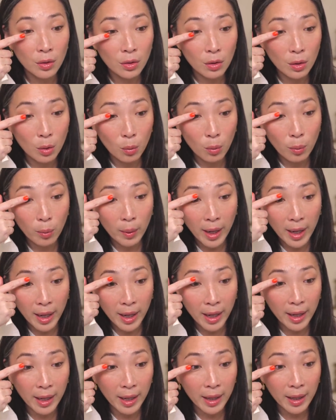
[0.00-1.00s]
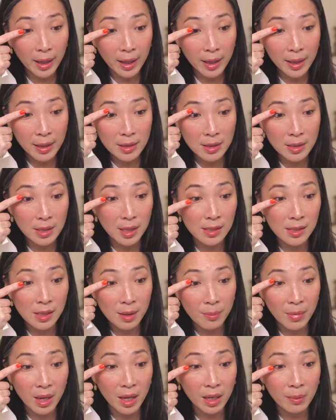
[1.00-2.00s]
the way it
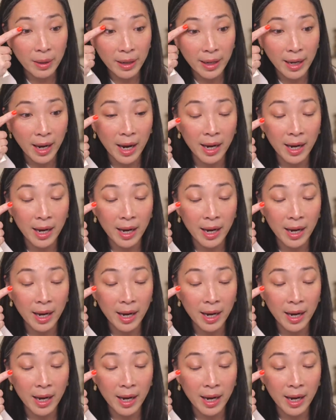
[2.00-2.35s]
doesn't make my